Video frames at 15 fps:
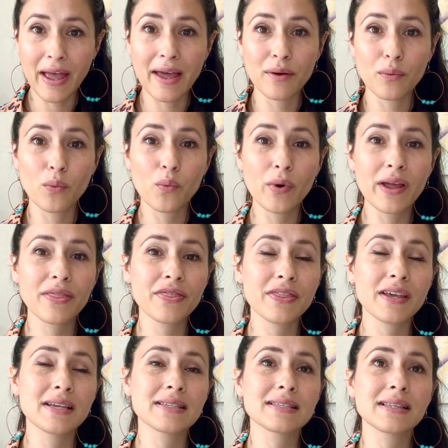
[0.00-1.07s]
And with
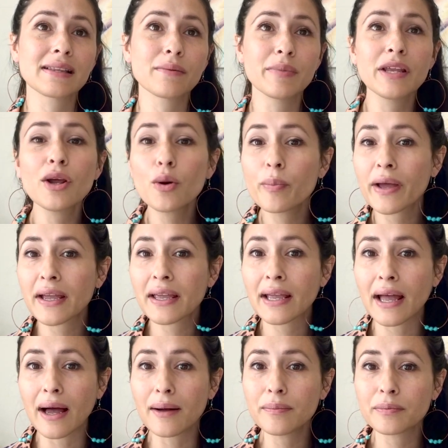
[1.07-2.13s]
this libido
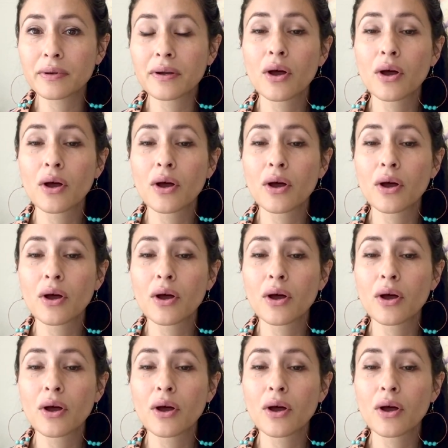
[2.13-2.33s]
picking up,